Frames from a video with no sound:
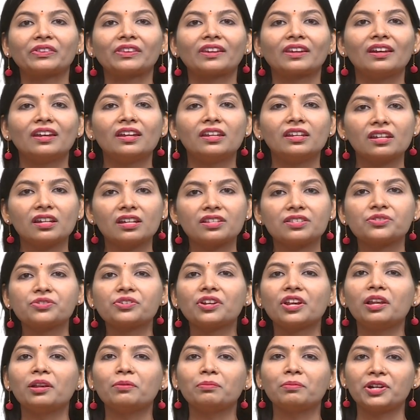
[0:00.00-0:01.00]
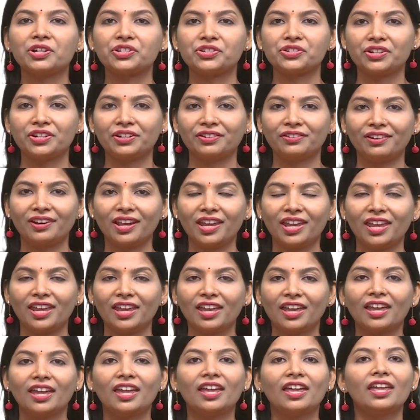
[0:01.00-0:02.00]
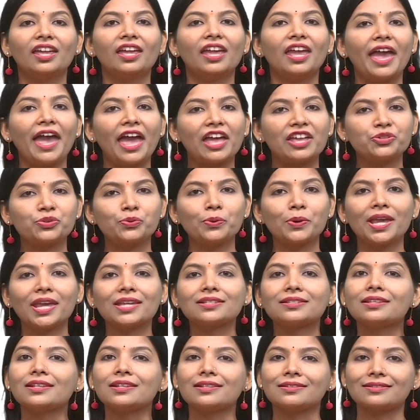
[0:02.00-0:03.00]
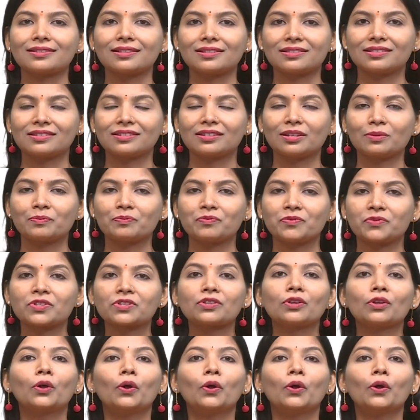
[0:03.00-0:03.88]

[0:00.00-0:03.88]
industrial machinery, HVAC systems,